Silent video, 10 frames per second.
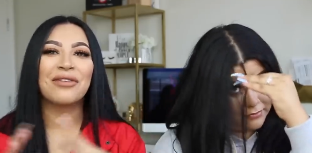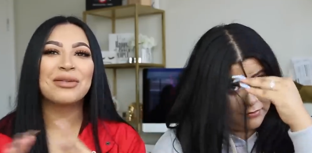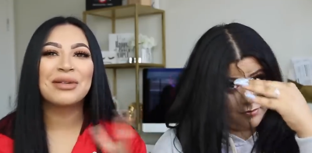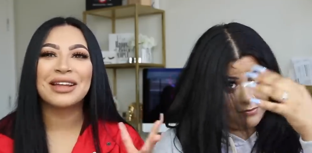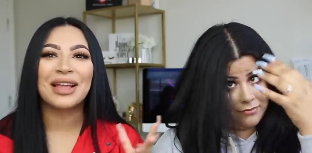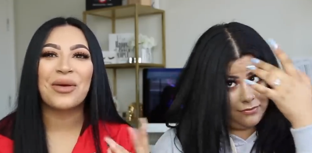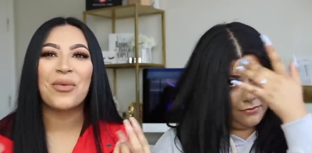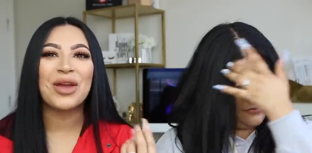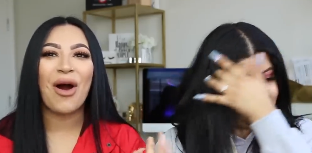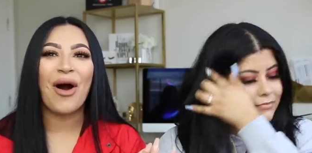Speaker 1: everybody, like
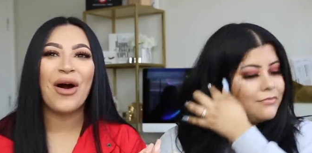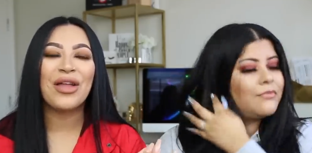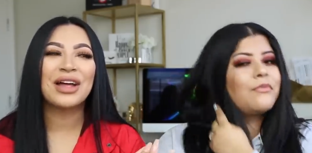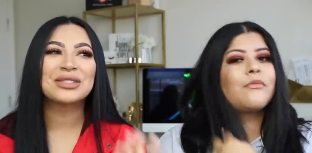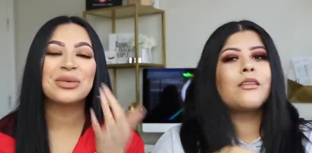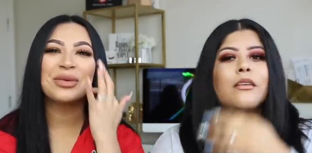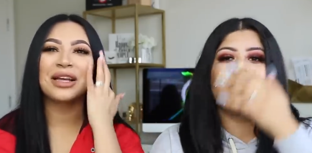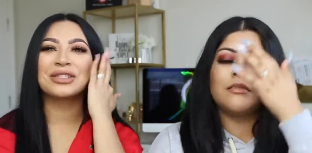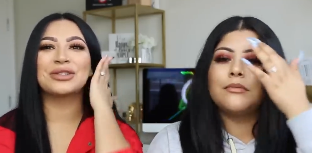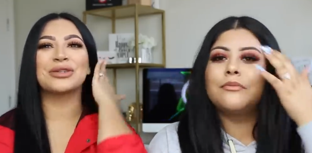we all, that's what we
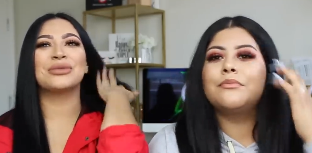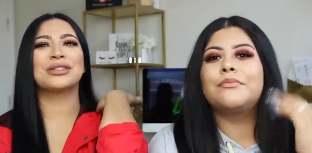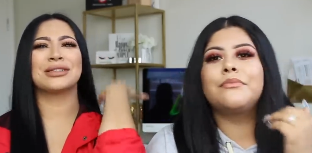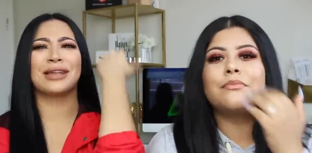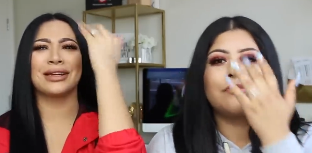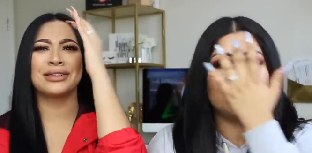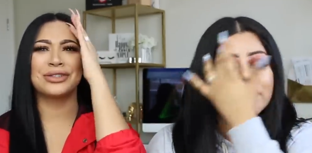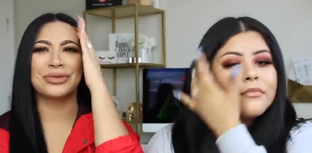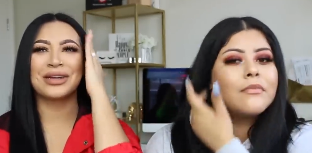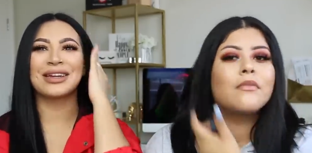like to do. We just like to
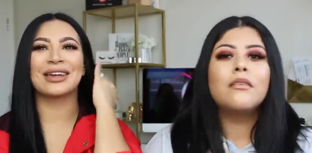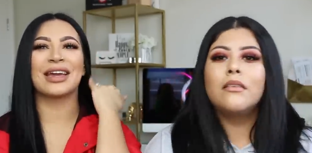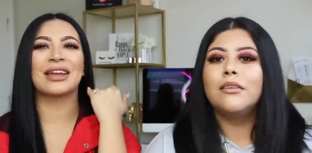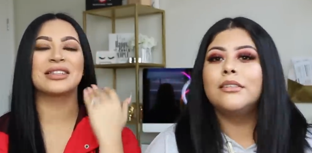drink. And